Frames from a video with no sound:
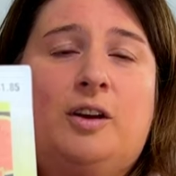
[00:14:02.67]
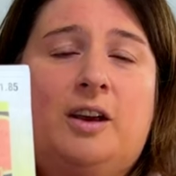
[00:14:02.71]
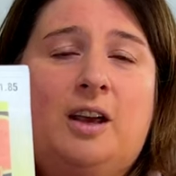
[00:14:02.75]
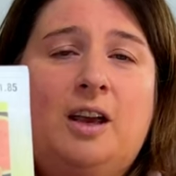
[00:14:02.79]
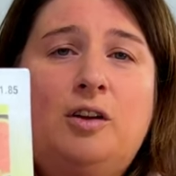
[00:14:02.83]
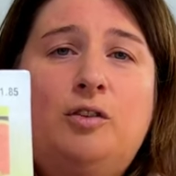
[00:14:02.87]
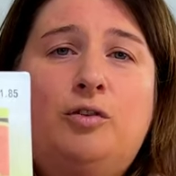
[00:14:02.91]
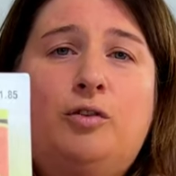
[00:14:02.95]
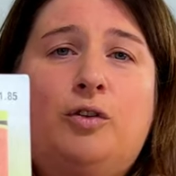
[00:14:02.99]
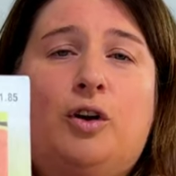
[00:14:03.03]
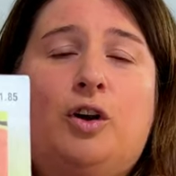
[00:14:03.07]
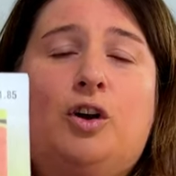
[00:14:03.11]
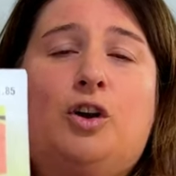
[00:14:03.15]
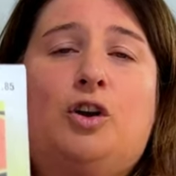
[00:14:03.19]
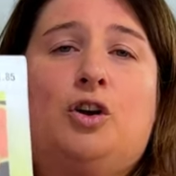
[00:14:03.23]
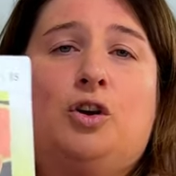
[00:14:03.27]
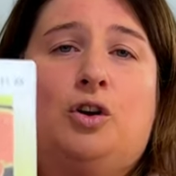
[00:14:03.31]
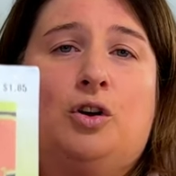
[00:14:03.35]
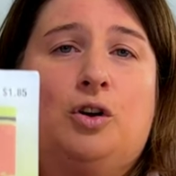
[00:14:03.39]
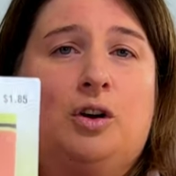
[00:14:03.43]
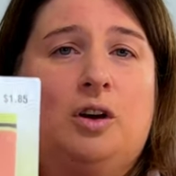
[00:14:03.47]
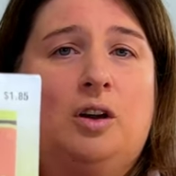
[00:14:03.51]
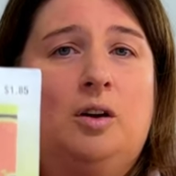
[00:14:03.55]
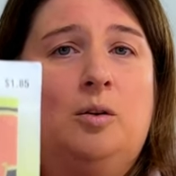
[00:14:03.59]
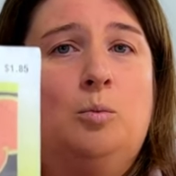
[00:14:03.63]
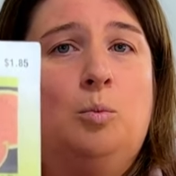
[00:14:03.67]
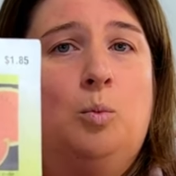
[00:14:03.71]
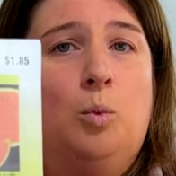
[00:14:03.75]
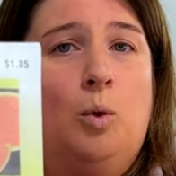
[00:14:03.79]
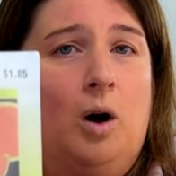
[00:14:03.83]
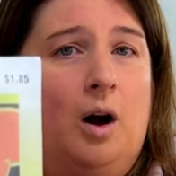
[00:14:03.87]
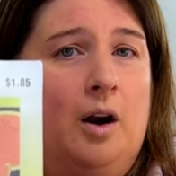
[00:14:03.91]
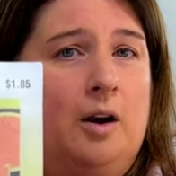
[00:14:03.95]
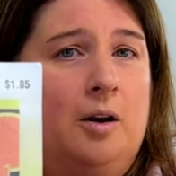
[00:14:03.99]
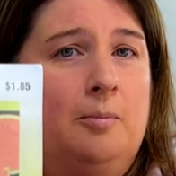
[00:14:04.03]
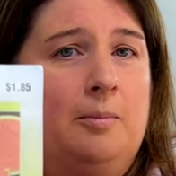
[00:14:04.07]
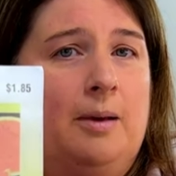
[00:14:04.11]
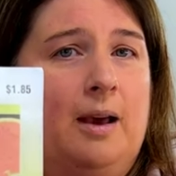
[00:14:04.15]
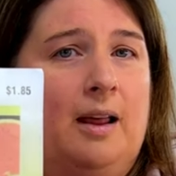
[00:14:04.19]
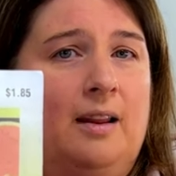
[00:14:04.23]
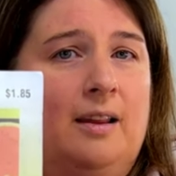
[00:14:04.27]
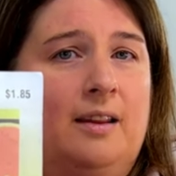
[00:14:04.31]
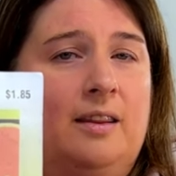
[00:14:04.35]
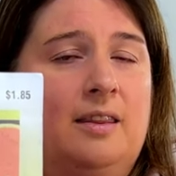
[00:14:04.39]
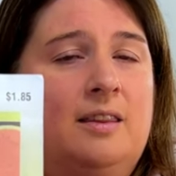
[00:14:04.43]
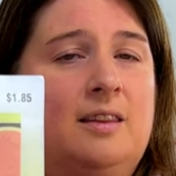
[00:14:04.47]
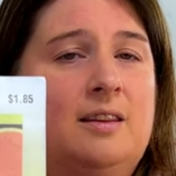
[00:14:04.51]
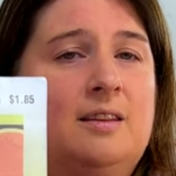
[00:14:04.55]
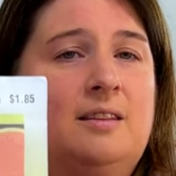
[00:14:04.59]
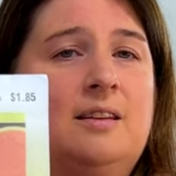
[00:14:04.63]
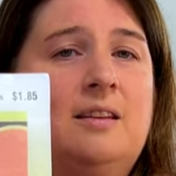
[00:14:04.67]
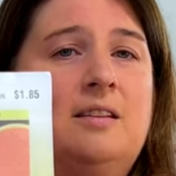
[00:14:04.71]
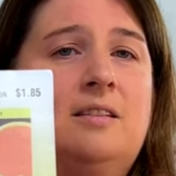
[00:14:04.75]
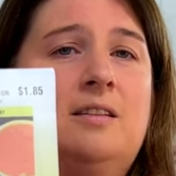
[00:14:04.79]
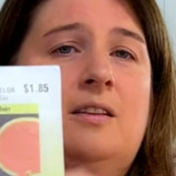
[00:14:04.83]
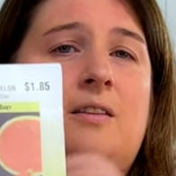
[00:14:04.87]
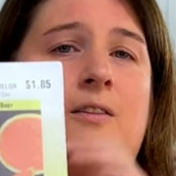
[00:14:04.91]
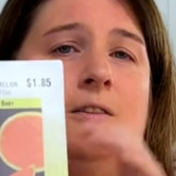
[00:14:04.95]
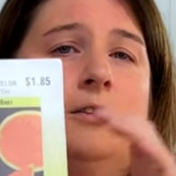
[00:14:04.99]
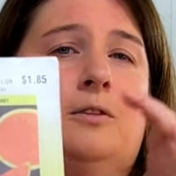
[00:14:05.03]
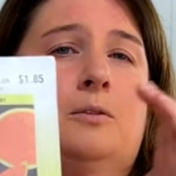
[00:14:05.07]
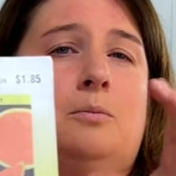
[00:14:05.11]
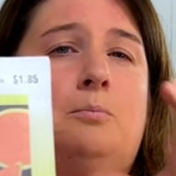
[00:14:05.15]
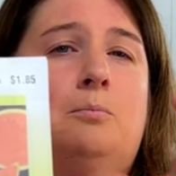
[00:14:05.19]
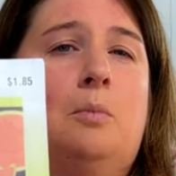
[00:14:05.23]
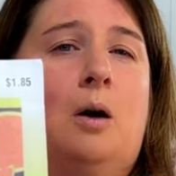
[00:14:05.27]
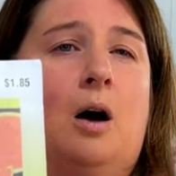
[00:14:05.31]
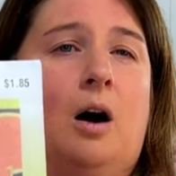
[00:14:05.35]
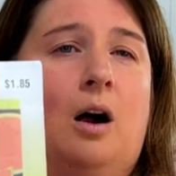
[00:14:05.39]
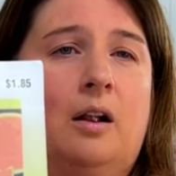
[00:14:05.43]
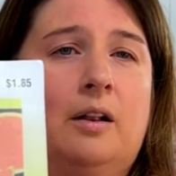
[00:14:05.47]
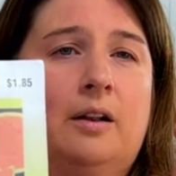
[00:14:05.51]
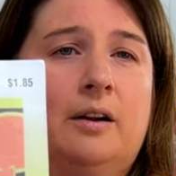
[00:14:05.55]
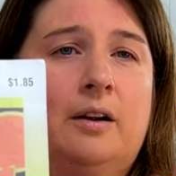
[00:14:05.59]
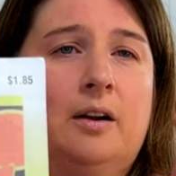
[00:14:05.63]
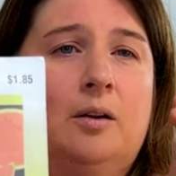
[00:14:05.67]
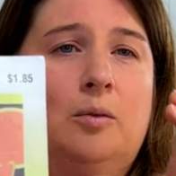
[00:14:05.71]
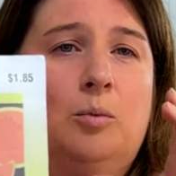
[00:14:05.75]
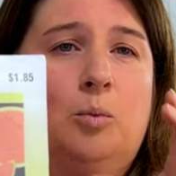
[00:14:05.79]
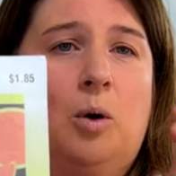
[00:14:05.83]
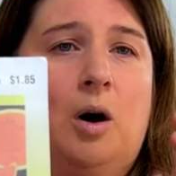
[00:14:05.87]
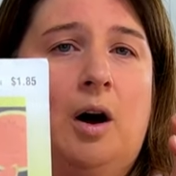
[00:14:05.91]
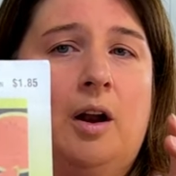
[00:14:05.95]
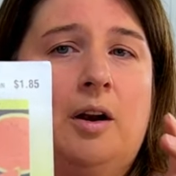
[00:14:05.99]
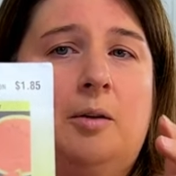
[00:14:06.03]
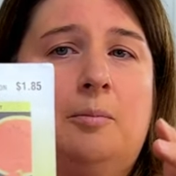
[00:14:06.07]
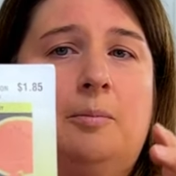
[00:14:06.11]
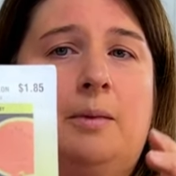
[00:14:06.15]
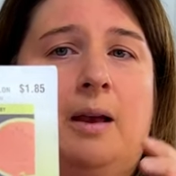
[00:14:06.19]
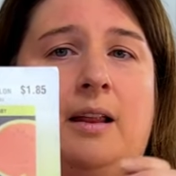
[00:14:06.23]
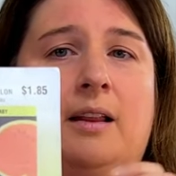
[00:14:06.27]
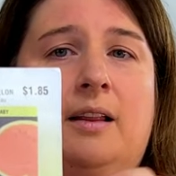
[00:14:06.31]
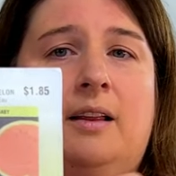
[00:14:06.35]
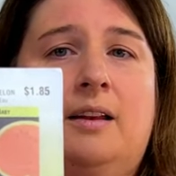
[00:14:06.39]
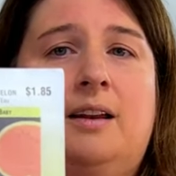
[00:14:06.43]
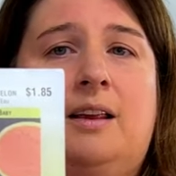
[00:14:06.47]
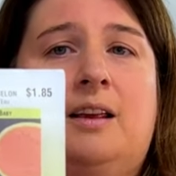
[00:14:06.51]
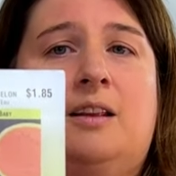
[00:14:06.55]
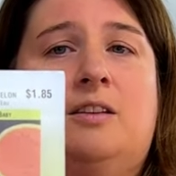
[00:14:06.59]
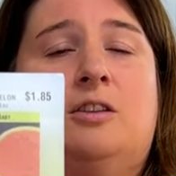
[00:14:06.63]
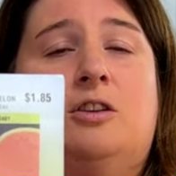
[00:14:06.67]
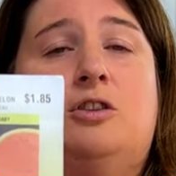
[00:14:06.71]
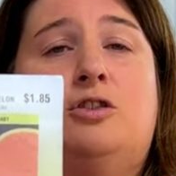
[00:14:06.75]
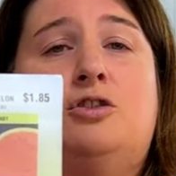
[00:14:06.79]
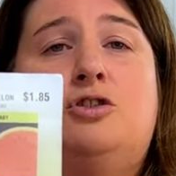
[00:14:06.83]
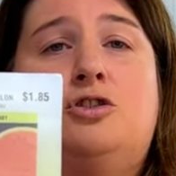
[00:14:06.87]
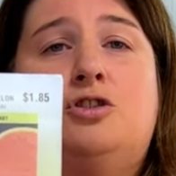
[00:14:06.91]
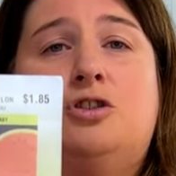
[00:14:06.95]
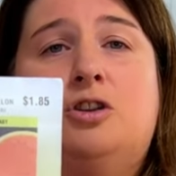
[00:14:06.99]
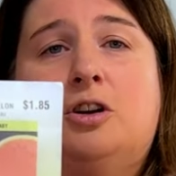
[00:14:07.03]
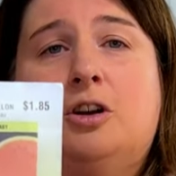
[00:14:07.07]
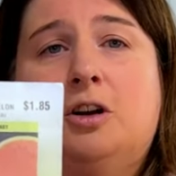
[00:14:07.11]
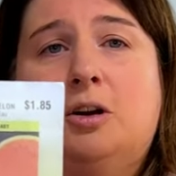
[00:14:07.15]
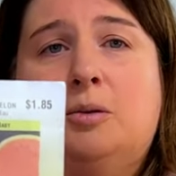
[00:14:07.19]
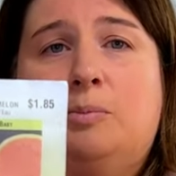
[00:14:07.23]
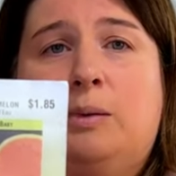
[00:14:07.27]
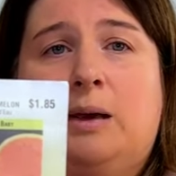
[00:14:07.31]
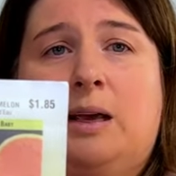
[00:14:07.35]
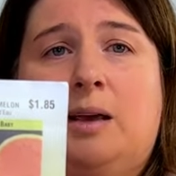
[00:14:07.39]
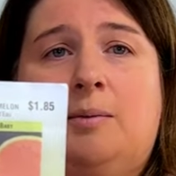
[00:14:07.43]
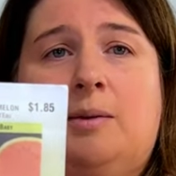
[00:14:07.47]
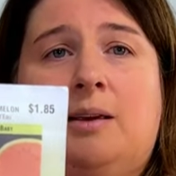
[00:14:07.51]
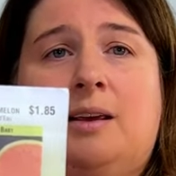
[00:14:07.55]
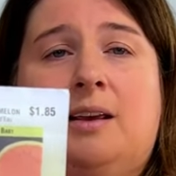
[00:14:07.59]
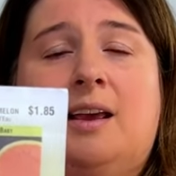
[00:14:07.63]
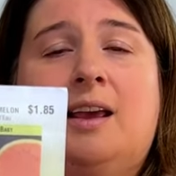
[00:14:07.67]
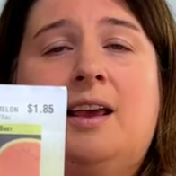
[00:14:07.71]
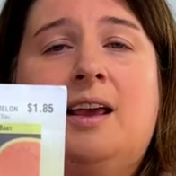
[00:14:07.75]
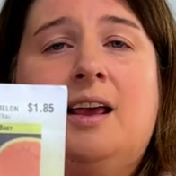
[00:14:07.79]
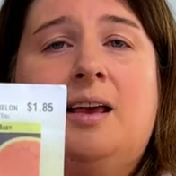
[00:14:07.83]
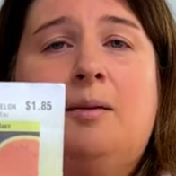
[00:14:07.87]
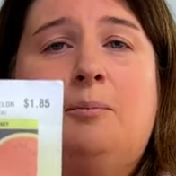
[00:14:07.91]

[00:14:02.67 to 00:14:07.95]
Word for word: looking for a good watermelon, this is a smaller watermelon. It's a sugar baby.